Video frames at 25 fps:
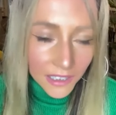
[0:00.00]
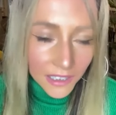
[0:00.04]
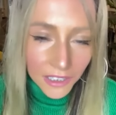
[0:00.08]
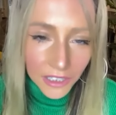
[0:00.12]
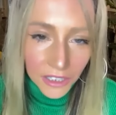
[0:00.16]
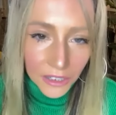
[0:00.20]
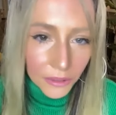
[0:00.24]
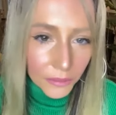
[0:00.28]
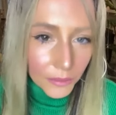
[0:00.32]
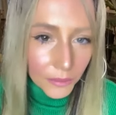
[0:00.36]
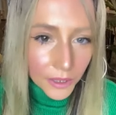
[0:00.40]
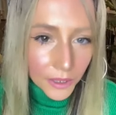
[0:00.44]

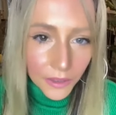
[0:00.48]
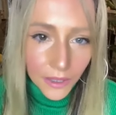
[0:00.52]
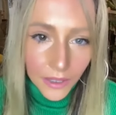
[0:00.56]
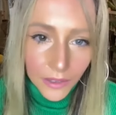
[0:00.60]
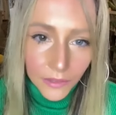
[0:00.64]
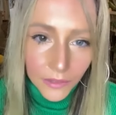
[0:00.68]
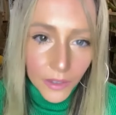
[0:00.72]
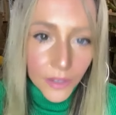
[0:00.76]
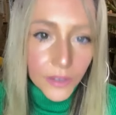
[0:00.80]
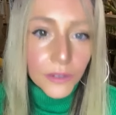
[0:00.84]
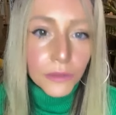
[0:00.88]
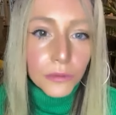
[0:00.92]
my
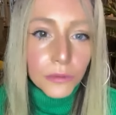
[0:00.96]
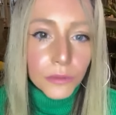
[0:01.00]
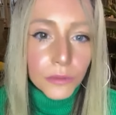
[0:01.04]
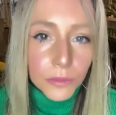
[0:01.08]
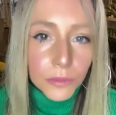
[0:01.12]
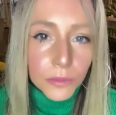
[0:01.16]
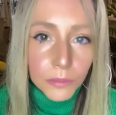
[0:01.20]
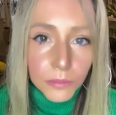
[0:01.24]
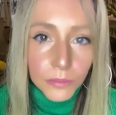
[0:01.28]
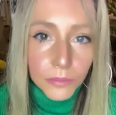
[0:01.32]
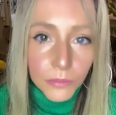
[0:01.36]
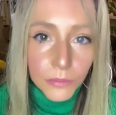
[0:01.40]
grandfather
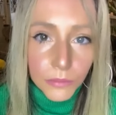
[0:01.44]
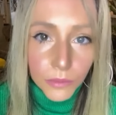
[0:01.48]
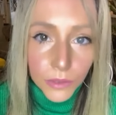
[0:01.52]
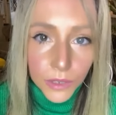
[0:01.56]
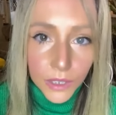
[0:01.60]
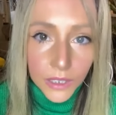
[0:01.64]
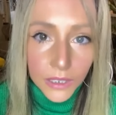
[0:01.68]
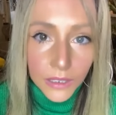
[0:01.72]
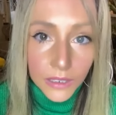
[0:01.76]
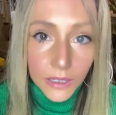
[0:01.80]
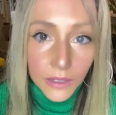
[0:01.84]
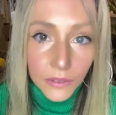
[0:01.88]

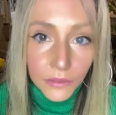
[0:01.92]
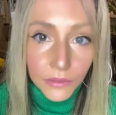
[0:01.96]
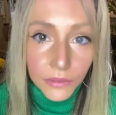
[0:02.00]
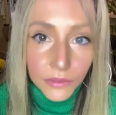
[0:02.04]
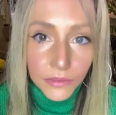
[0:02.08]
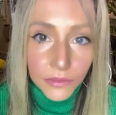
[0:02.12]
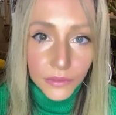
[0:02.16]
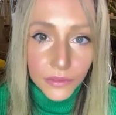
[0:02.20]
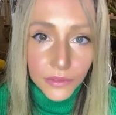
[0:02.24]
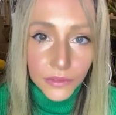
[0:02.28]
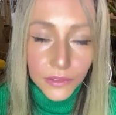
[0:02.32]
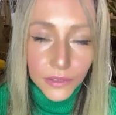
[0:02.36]
wouldn't have
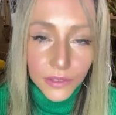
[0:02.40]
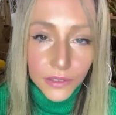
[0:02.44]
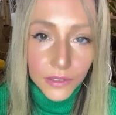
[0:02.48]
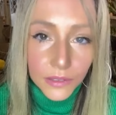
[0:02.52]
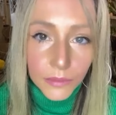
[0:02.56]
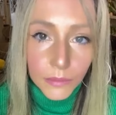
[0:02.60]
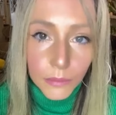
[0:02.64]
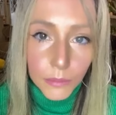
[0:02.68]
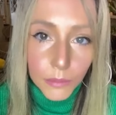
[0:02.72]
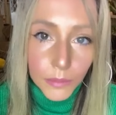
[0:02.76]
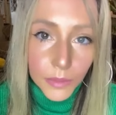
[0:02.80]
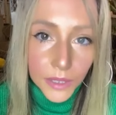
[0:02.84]

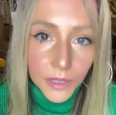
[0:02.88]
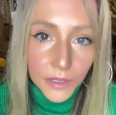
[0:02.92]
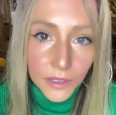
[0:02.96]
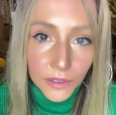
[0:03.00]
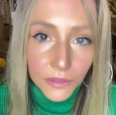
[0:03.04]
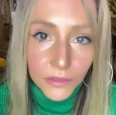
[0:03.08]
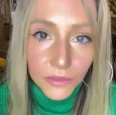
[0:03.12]
been